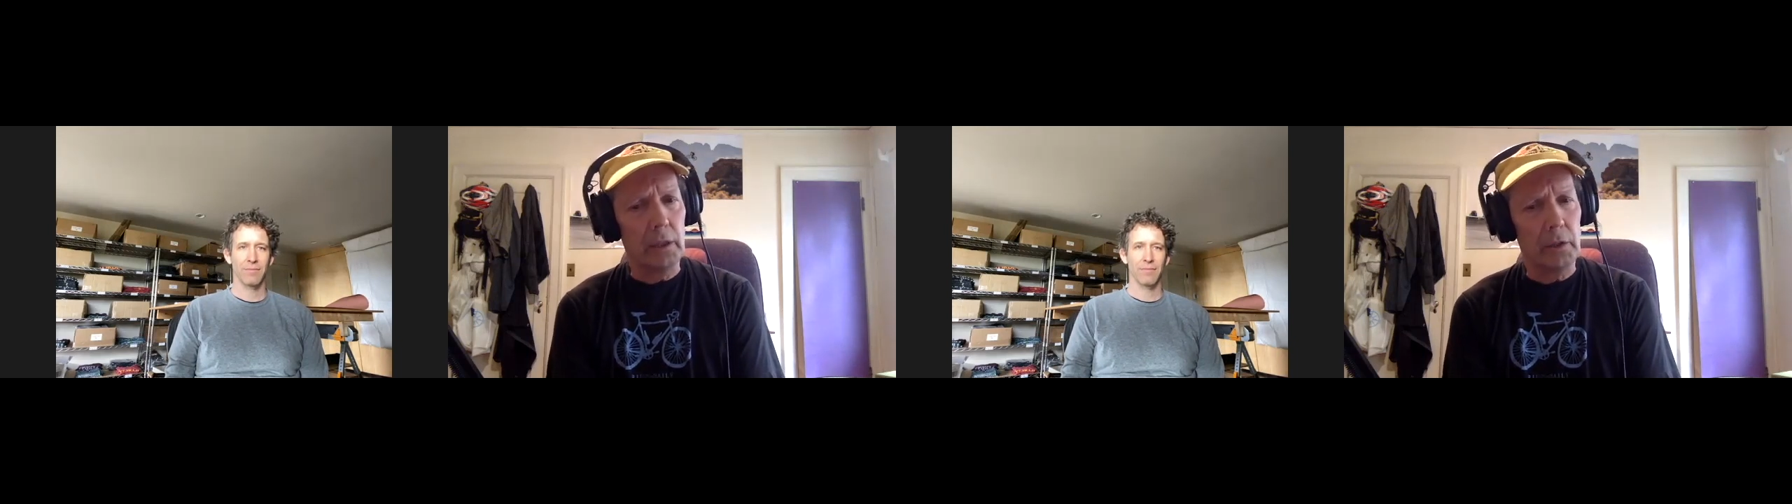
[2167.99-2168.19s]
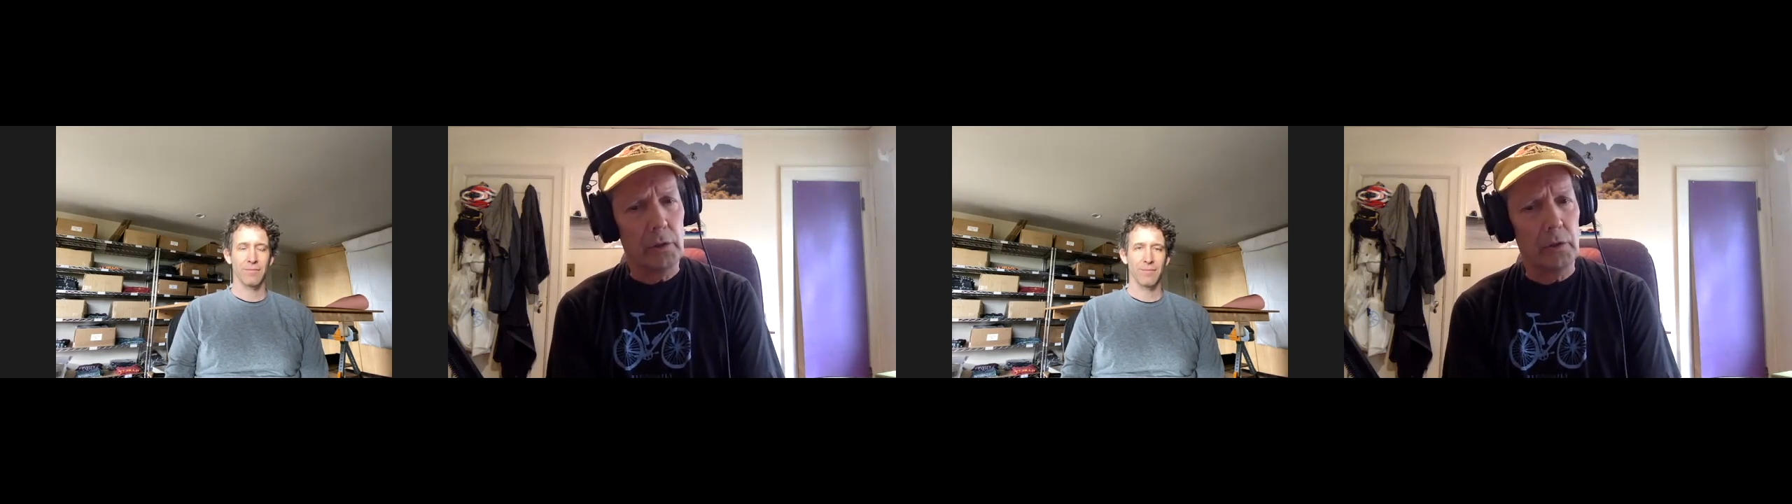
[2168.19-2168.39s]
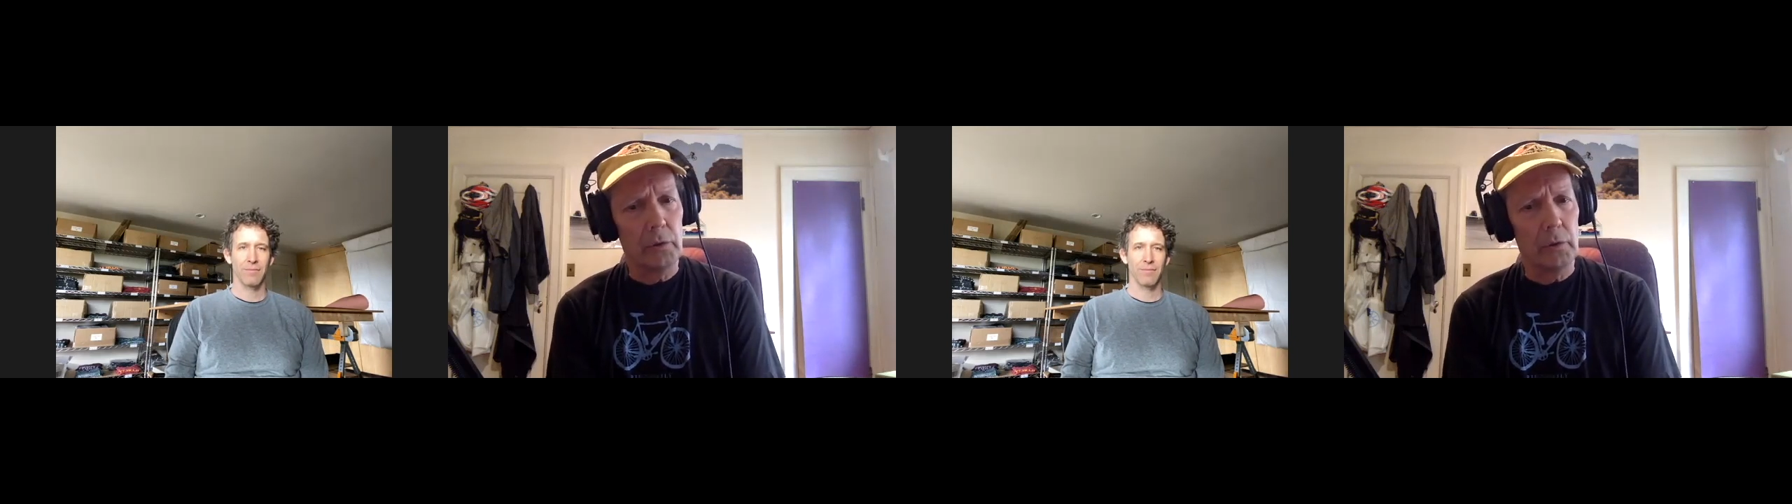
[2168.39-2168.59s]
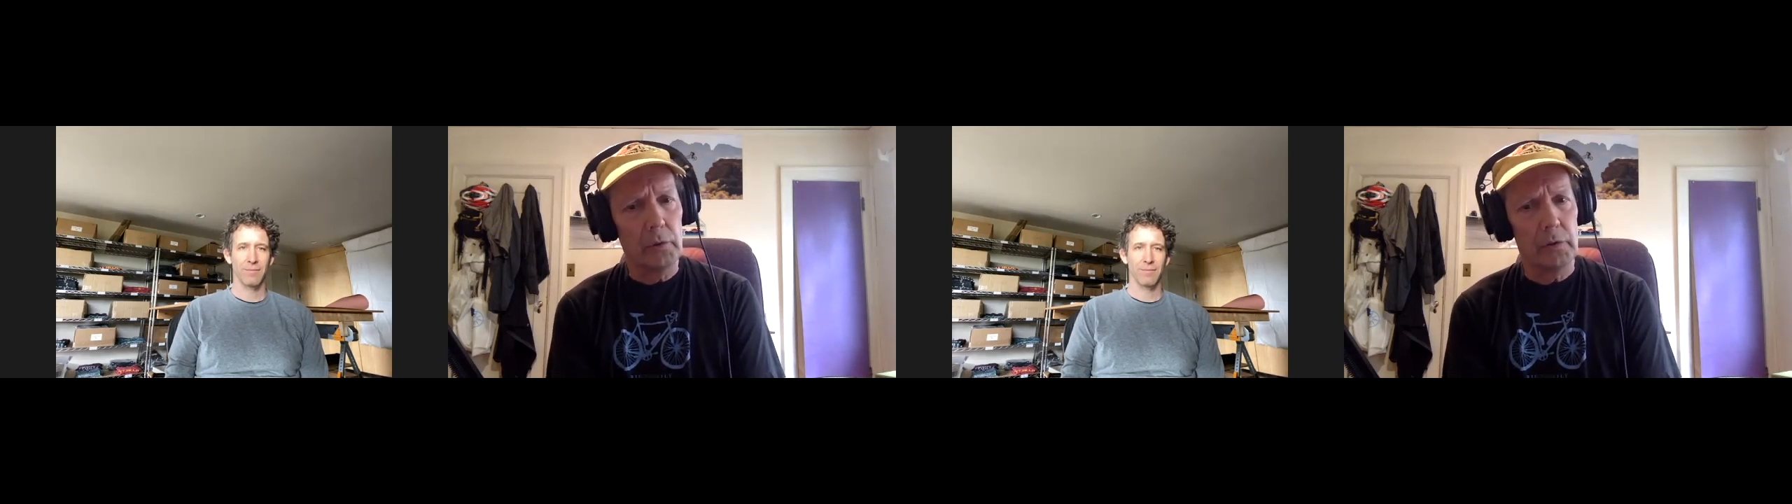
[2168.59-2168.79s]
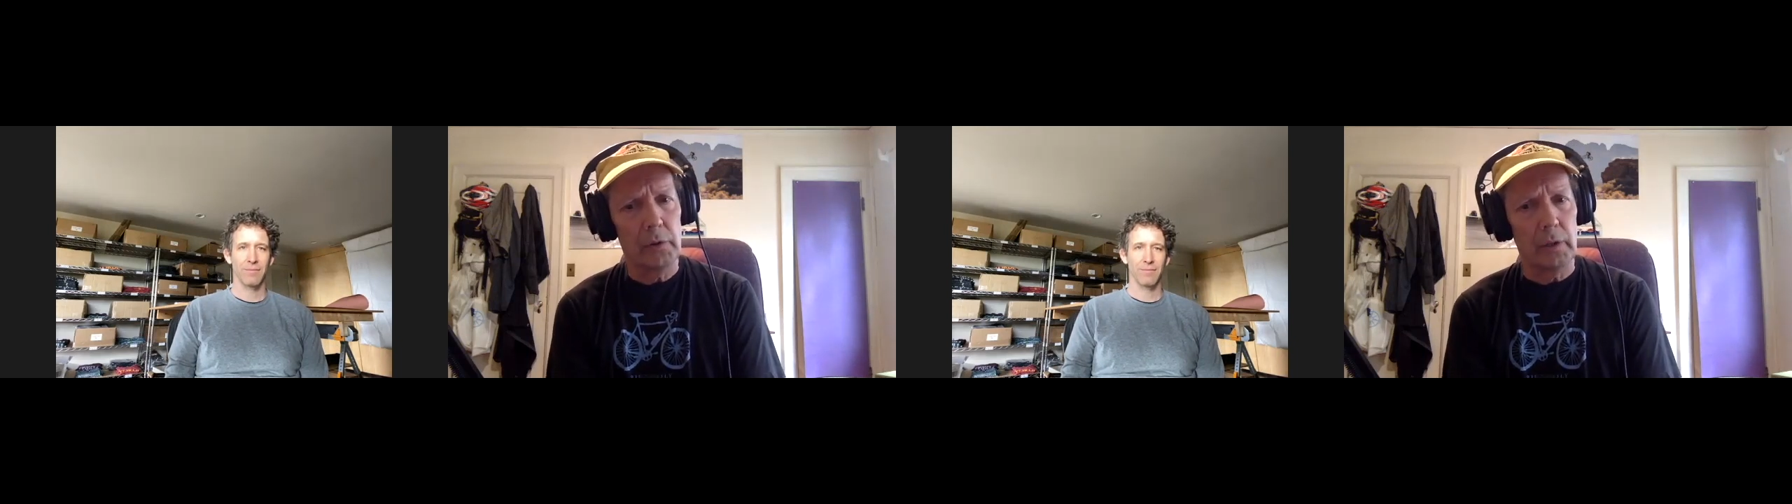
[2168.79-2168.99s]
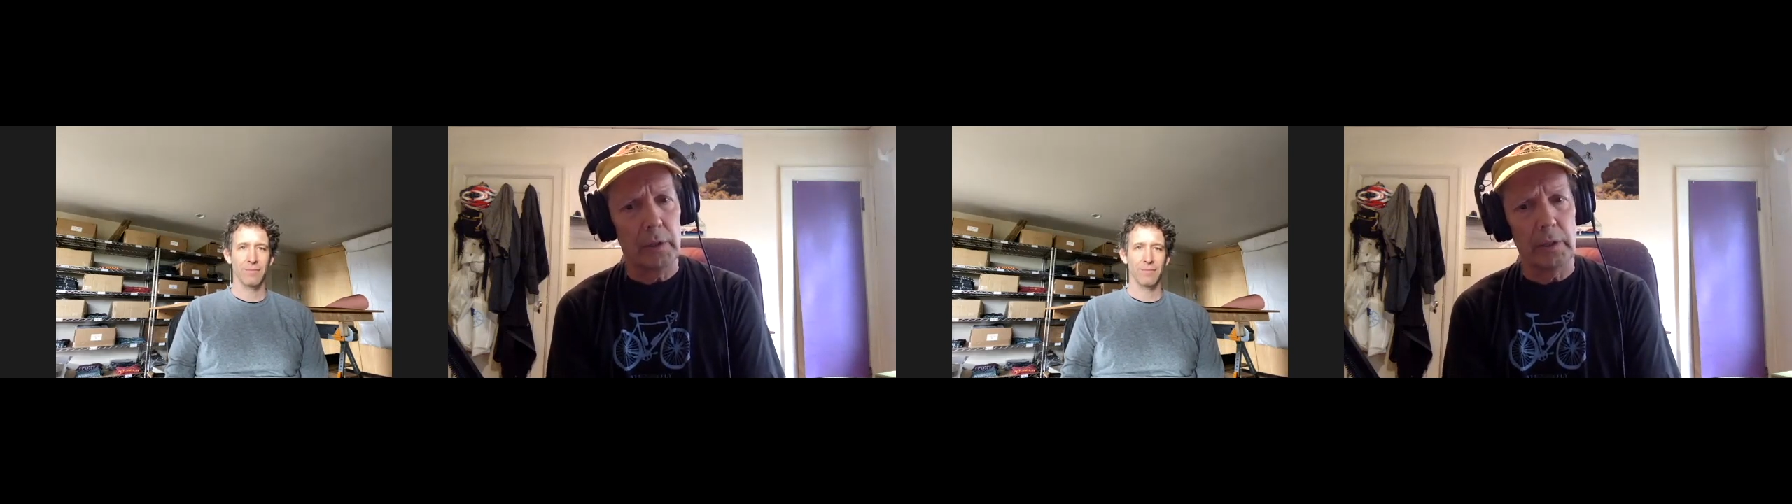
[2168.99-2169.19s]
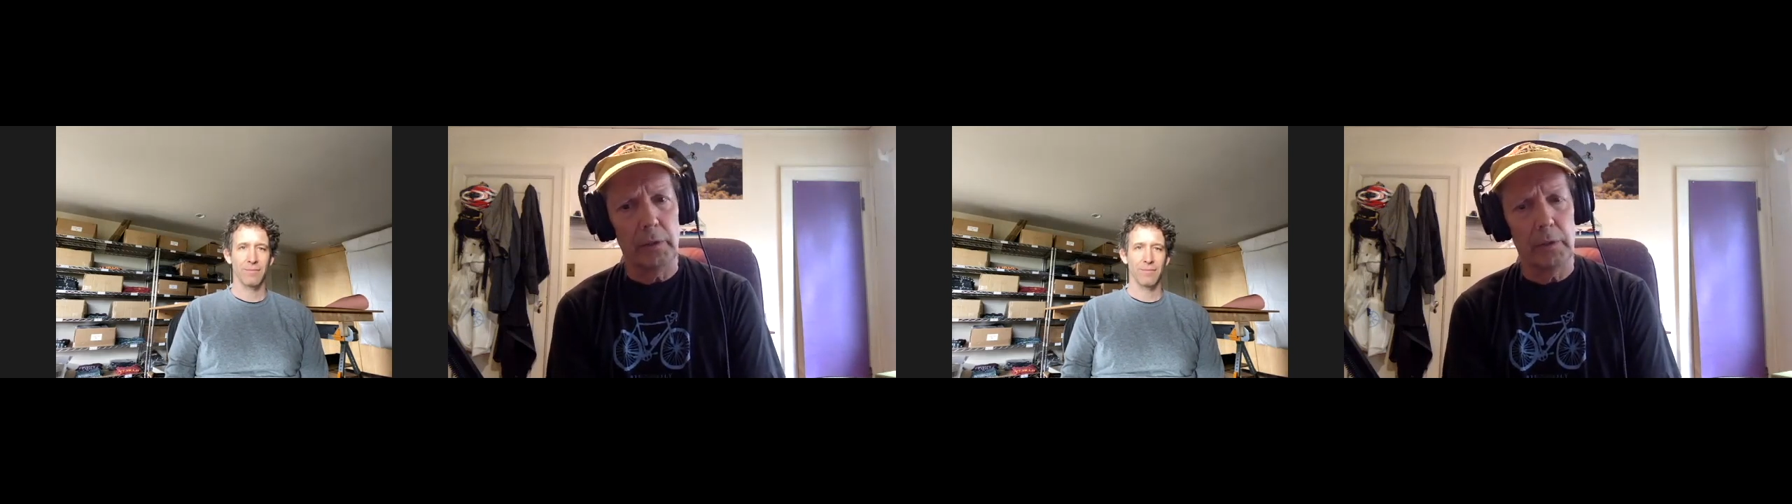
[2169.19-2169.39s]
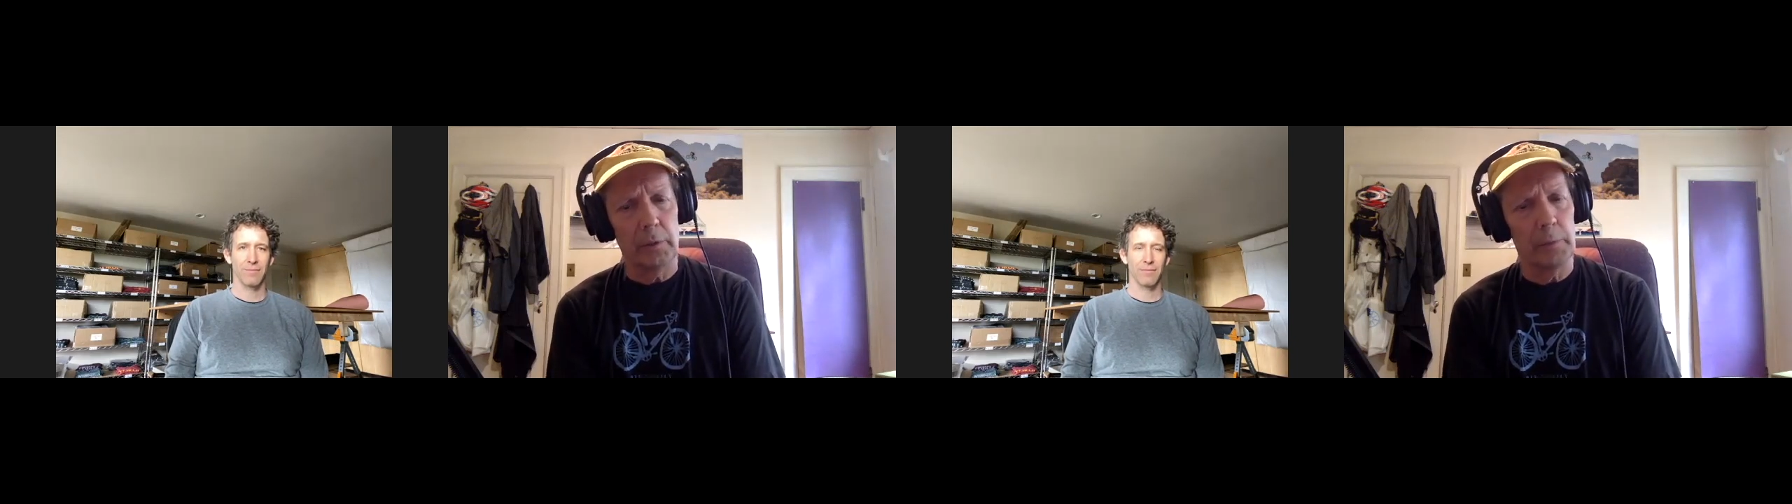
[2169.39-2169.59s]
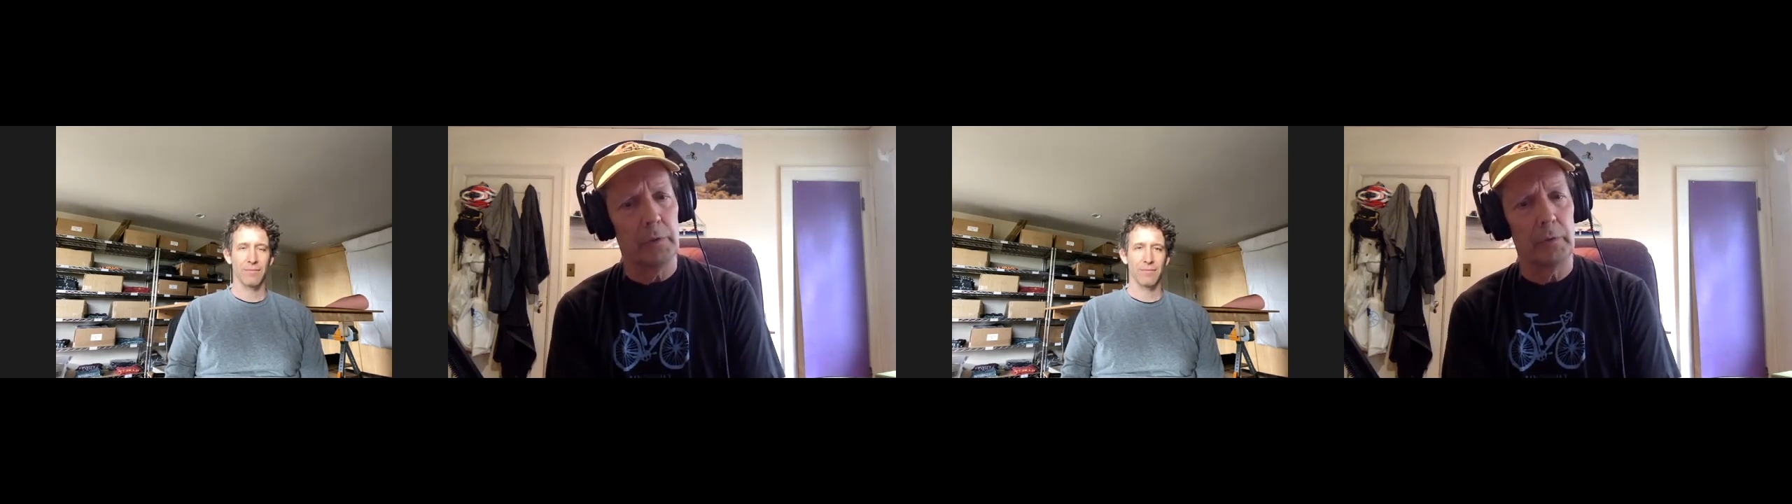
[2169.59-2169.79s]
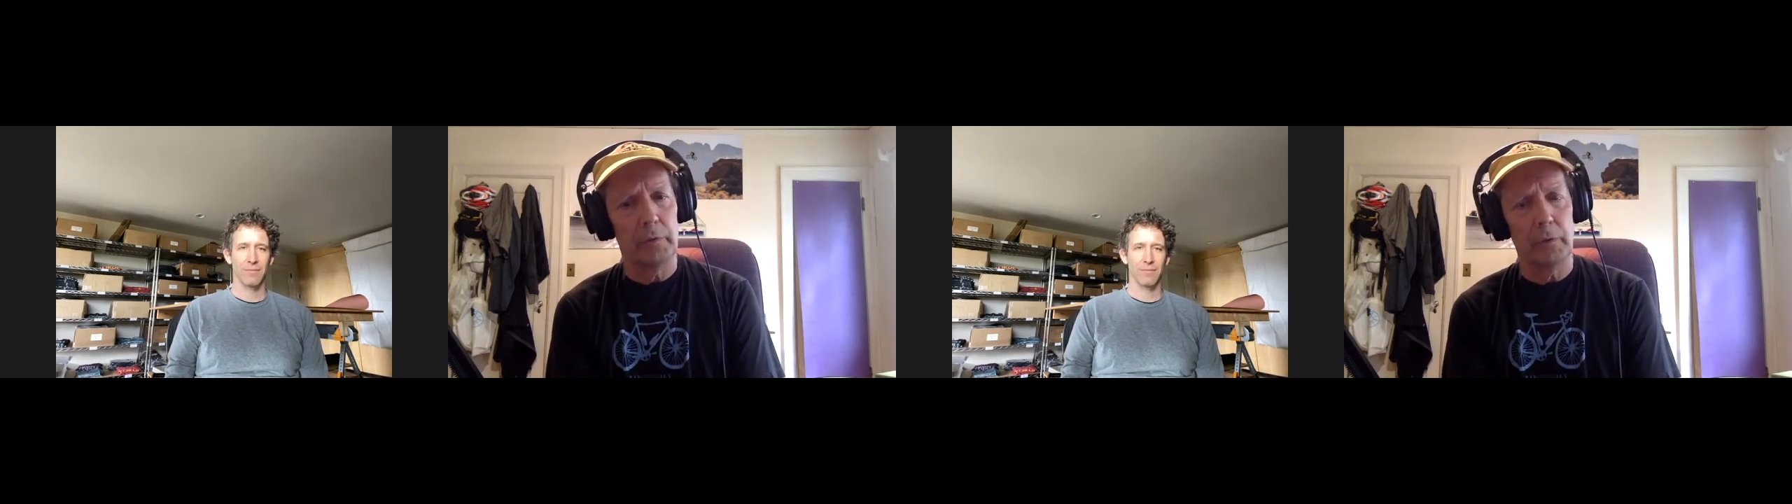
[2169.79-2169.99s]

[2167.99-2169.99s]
issues in terms of